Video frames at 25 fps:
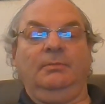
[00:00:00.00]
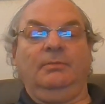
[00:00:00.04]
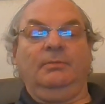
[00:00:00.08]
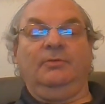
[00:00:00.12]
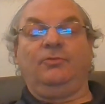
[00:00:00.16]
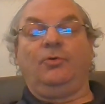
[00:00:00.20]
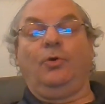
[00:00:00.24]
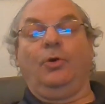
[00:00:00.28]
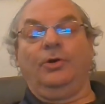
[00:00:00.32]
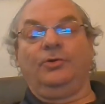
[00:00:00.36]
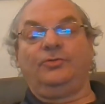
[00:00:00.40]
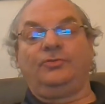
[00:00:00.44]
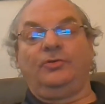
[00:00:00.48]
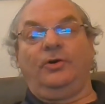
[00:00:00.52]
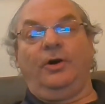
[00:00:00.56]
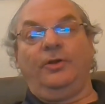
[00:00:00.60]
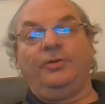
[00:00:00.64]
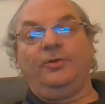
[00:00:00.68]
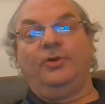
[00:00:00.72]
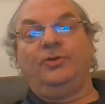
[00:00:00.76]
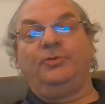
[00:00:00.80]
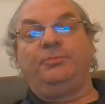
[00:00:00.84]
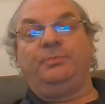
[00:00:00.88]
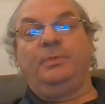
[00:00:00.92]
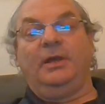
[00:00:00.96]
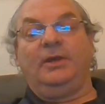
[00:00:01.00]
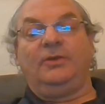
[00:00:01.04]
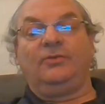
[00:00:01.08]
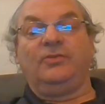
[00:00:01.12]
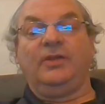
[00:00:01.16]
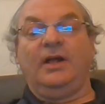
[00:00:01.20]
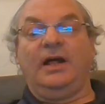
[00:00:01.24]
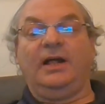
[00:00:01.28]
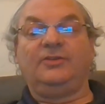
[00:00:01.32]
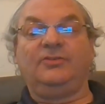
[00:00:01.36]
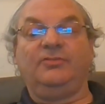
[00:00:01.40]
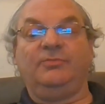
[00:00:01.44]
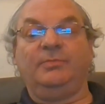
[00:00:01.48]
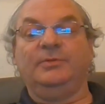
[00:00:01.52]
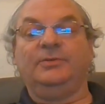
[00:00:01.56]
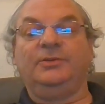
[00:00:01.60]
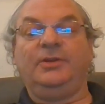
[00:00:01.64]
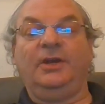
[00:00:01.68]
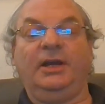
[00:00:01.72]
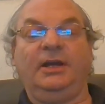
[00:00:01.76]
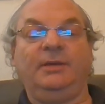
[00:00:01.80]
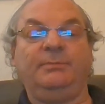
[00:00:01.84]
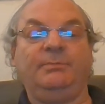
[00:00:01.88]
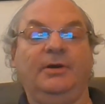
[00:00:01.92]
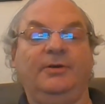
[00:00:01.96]
Of course, all those big slots have been
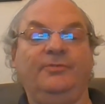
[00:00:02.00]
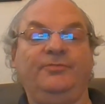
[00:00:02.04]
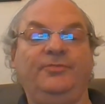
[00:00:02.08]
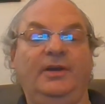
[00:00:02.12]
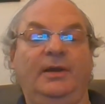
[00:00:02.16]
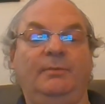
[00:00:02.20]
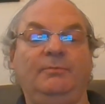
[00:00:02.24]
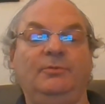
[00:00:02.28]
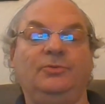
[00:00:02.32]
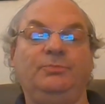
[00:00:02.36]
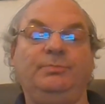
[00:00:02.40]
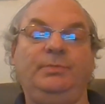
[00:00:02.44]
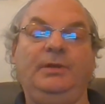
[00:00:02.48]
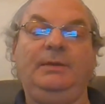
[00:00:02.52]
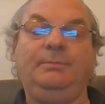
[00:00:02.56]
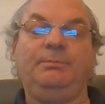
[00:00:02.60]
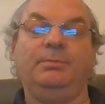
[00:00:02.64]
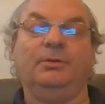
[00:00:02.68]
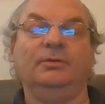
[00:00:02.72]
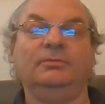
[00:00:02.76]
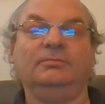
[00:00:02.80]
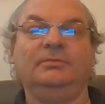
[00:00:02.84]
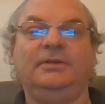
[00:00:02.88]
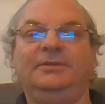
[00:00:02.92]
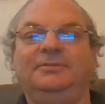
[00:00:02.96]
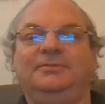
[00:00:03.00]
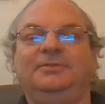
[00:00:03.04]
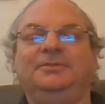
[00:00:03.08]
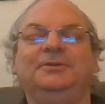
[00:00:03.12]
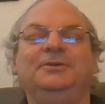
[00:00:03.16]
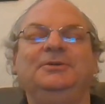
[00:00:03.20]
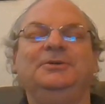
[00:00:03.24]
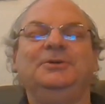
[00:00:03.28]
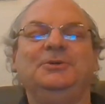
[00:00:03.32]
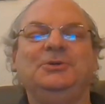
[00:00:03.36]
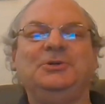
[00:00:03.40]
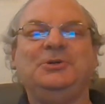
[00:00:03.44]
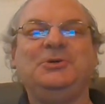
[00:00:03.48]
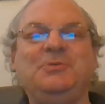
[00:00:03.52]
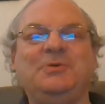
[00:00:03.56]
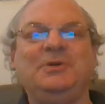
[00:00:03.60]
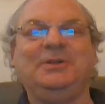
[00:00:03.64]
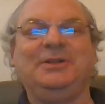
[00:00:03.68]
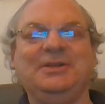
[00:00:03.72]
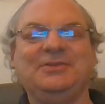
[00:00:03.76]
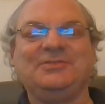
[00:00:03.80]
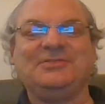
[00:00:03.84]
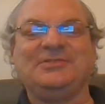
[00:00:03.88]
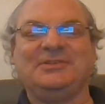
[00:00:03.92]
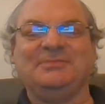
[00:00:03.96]
taken by famous people, and who would
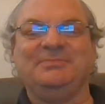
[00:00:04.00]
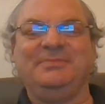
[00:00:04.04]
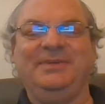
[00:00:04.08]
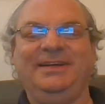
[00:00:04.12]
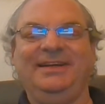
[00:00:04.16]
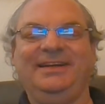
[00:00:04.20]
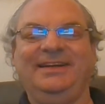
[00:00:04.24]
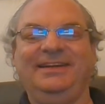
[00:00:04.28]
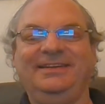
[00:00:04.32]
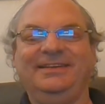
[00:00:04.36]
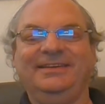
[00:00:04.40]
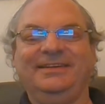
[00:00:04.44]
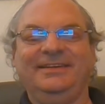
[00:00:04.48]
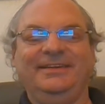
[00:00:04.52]
listen to me?